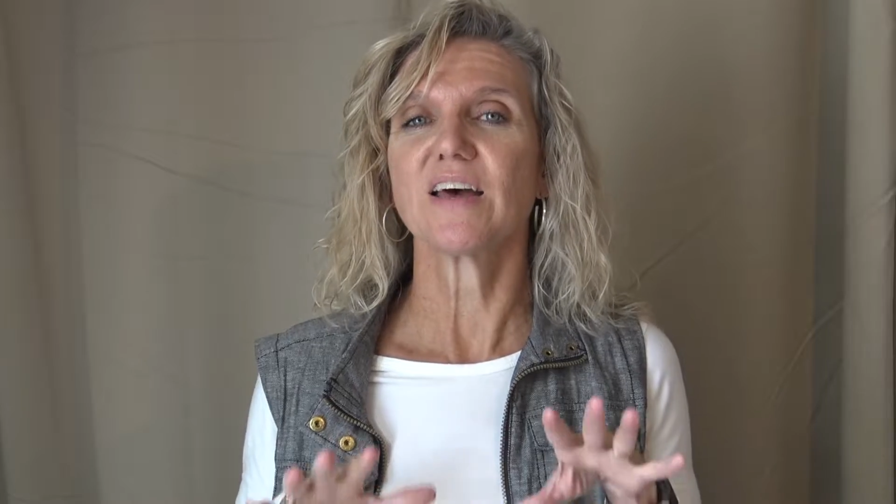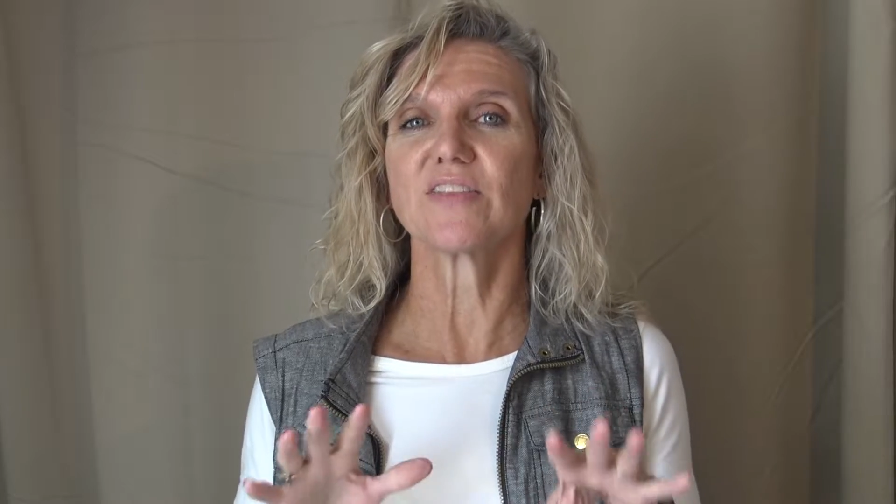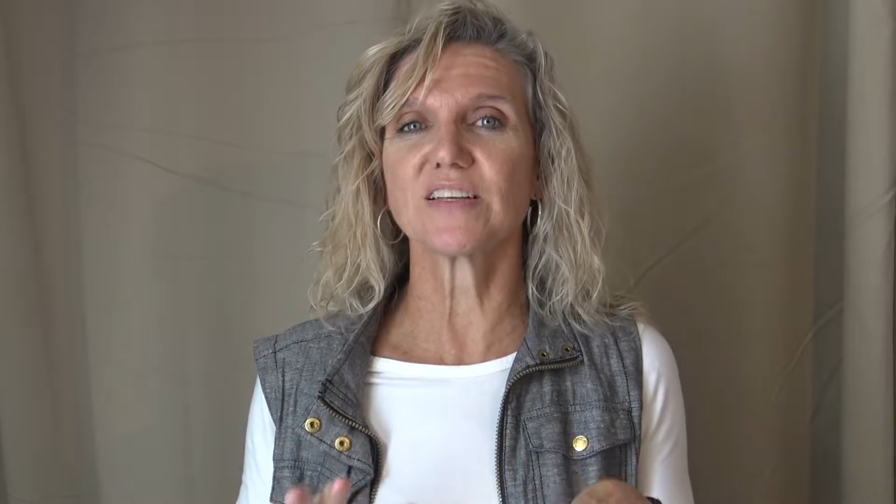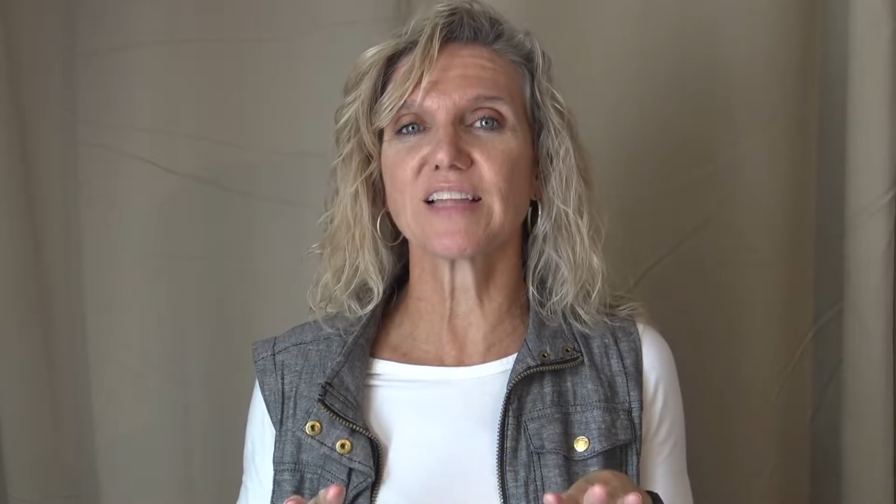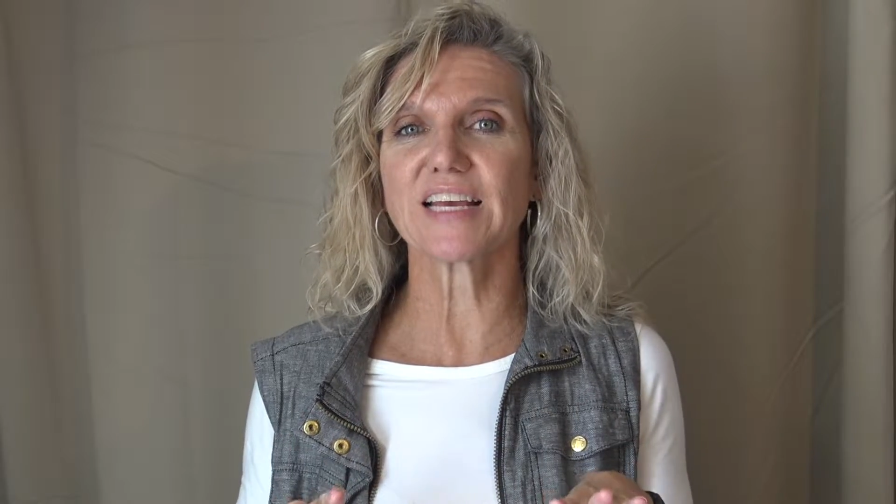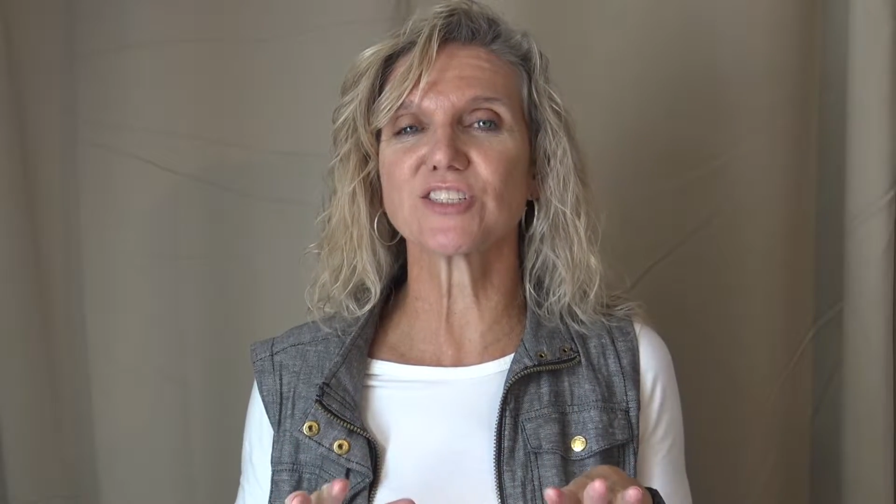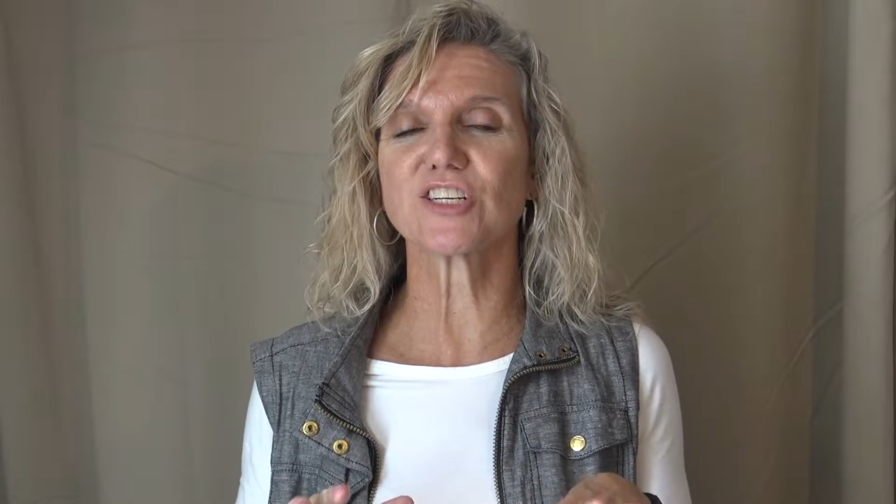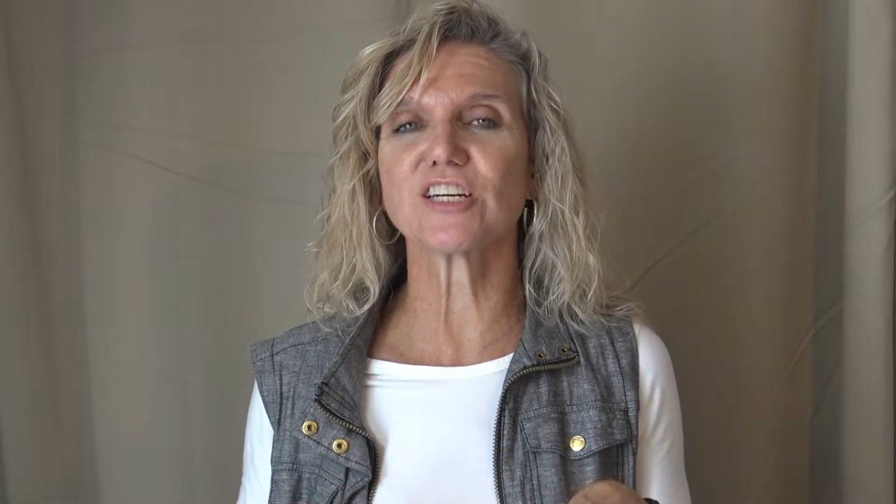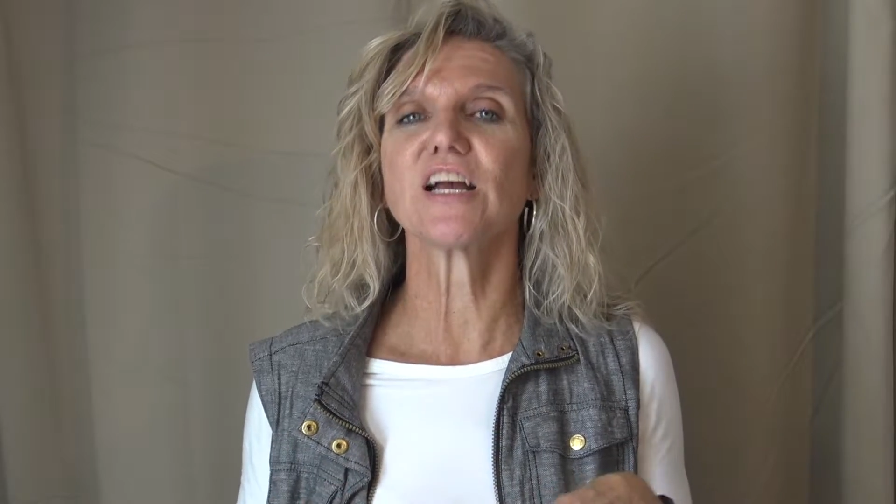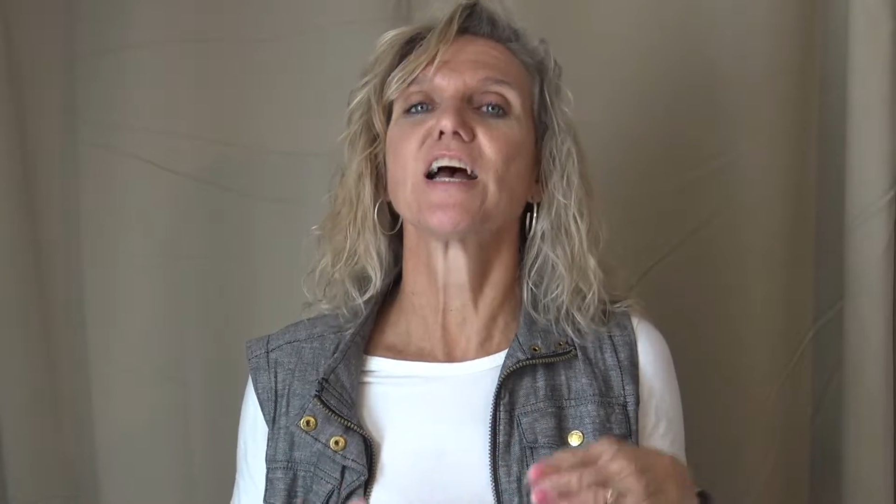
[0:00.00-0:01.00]
the
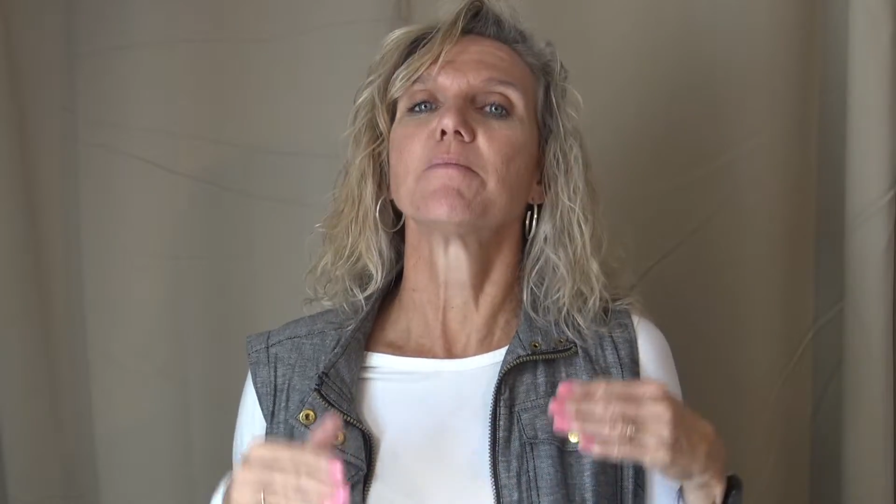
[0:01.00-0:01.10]
laser,